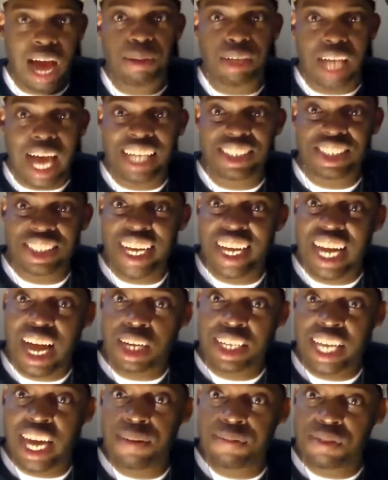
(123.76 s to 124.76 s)
I said I
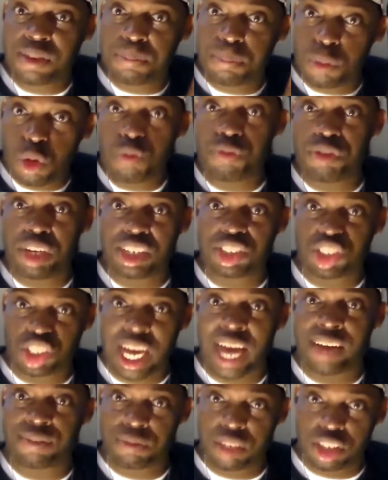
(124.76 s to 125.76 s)
gave the movie a
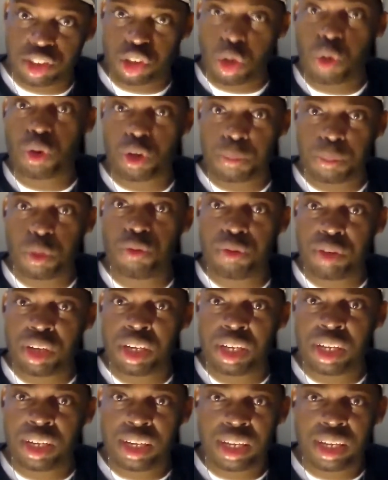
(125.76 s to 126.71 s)
shot, the Joker movie,